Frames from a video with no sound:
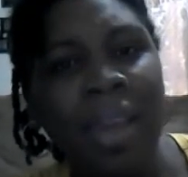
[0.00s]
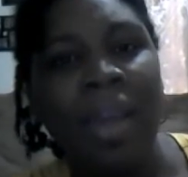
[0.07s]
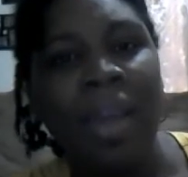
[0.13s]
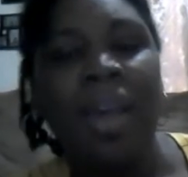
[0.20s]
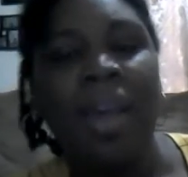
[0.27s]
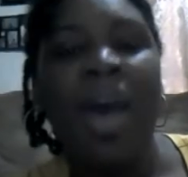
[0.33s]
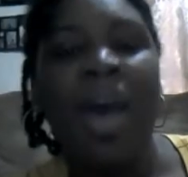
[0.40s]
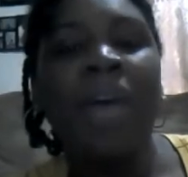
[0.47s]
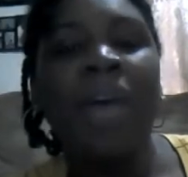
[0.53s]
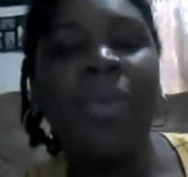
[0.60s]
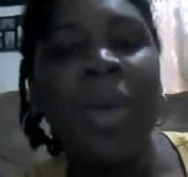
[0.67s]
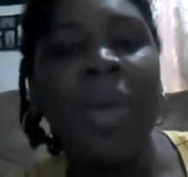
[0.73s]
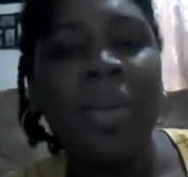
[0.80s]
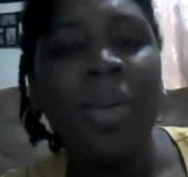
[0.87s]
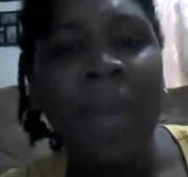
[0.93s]
and when
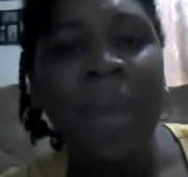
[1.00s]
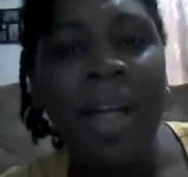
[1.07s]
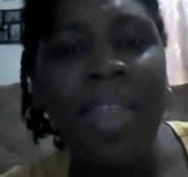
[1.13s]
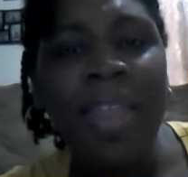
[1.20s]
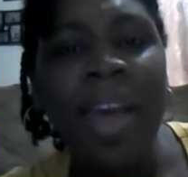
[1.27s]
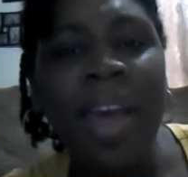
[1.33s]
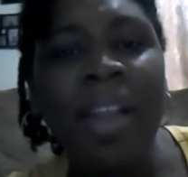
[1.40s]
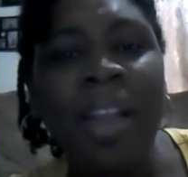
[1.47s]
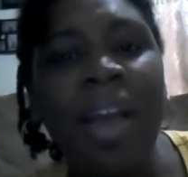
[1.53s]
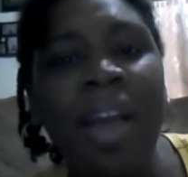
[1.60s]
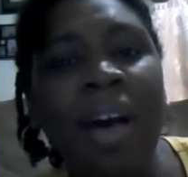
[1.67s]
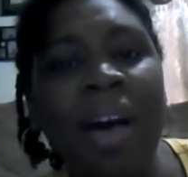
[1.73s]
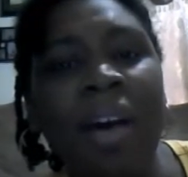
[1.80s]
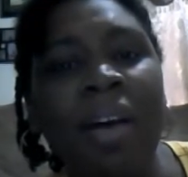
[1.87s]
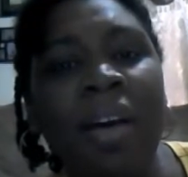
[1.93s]
will they
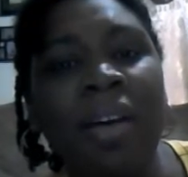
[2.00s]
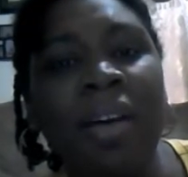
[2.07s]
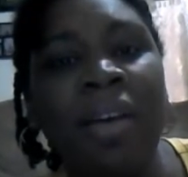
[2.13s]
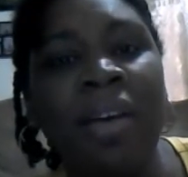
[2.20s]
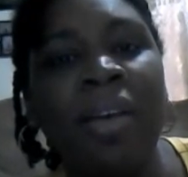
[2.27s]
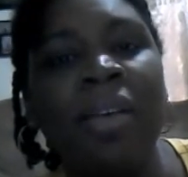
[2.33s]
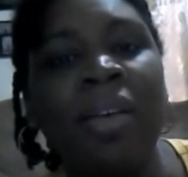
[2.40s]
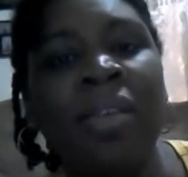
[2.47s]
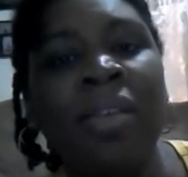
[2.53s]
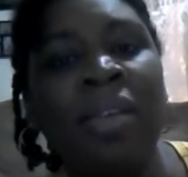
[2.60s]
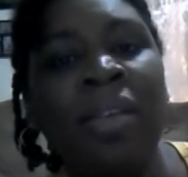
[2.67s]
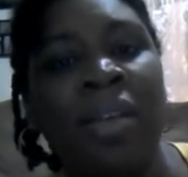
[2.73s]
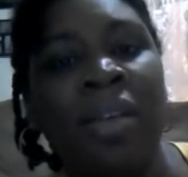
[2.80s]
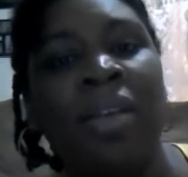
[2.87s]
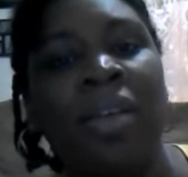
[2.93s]
learn
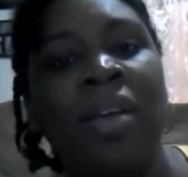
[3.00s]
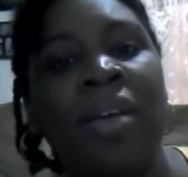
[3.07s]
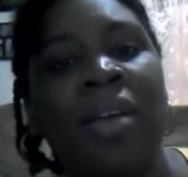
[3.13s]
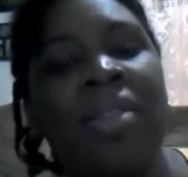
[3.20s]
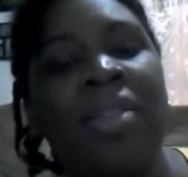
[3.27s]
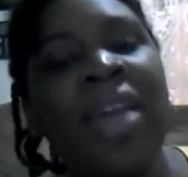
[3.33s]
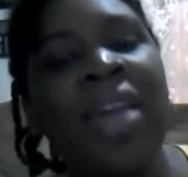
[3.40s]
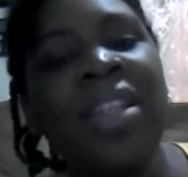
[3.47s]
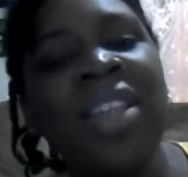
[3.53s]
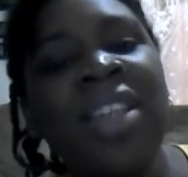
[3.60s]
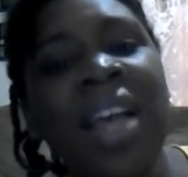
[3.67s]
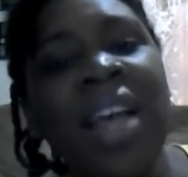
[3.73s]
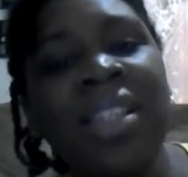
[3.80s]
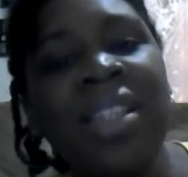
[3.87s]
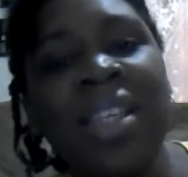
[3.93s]
that
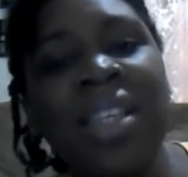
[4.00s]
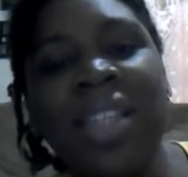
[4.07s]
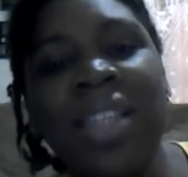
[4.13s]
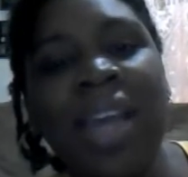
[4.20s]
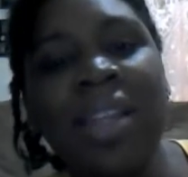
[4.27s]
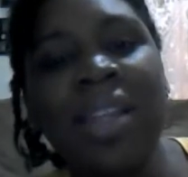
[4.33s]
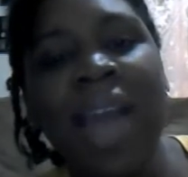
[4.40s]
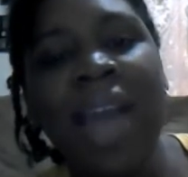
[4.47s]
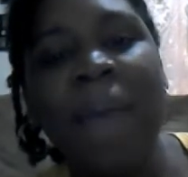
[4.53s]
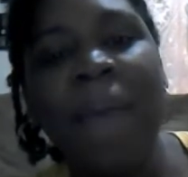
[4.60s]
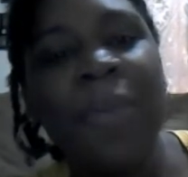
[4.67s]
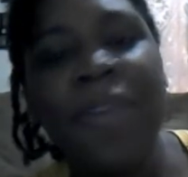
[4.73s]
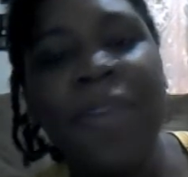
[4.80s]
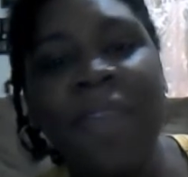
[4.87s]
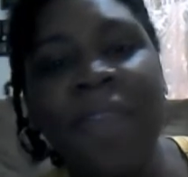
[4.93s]
justice cannot
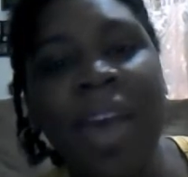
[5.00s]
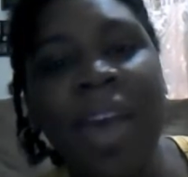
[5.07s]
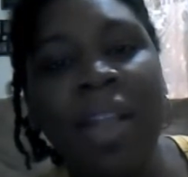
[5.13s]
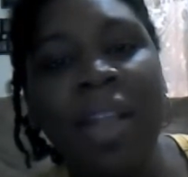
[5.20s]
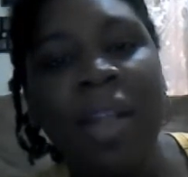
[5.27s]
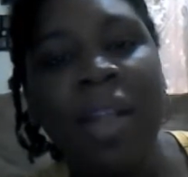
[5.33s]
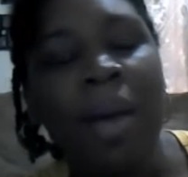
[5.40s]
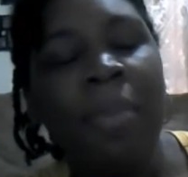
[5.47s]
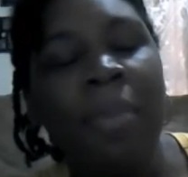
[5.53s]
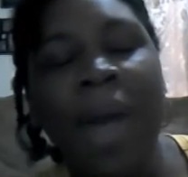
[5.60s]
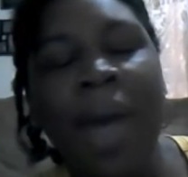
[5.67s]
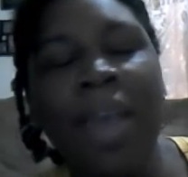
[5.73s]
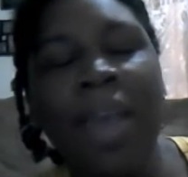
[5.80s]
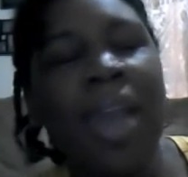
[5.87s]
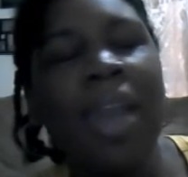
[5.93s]
prevail by any
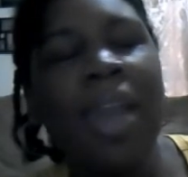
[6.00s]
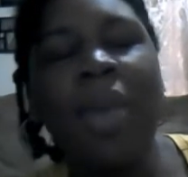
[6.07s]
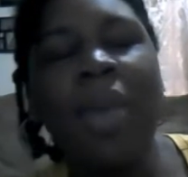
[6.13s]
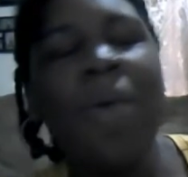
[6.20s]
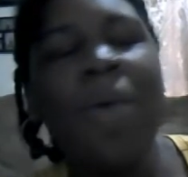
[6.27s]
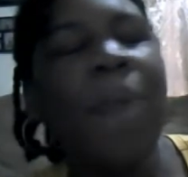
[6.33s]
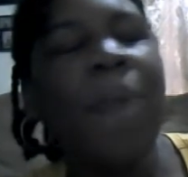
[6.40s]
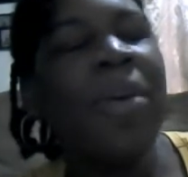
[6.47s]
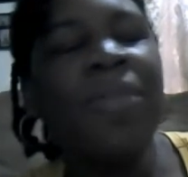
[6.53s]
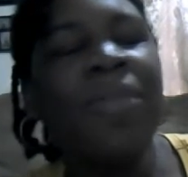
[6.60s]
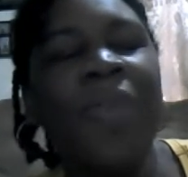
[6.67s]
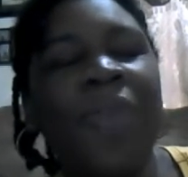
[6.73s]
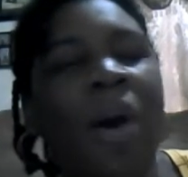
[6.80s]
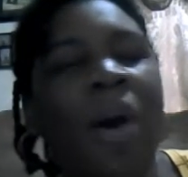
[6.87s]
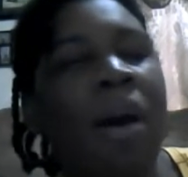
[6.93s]

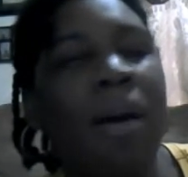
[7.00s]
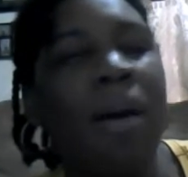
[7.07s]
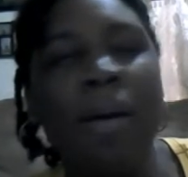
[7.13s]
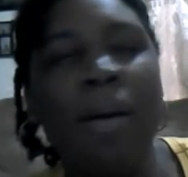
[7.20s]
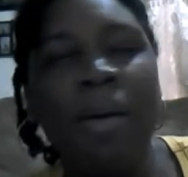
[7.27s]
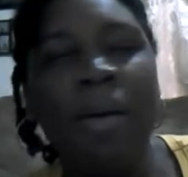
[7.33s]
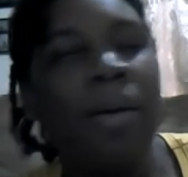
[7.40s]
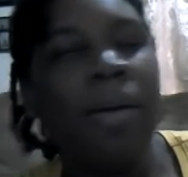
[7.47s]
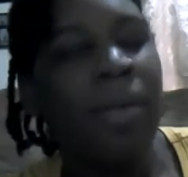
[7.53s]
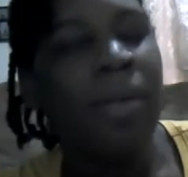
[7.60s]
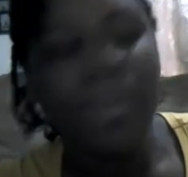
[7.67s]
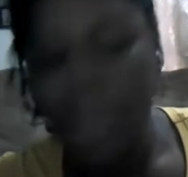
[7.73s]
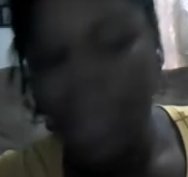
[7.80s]
weapon formed?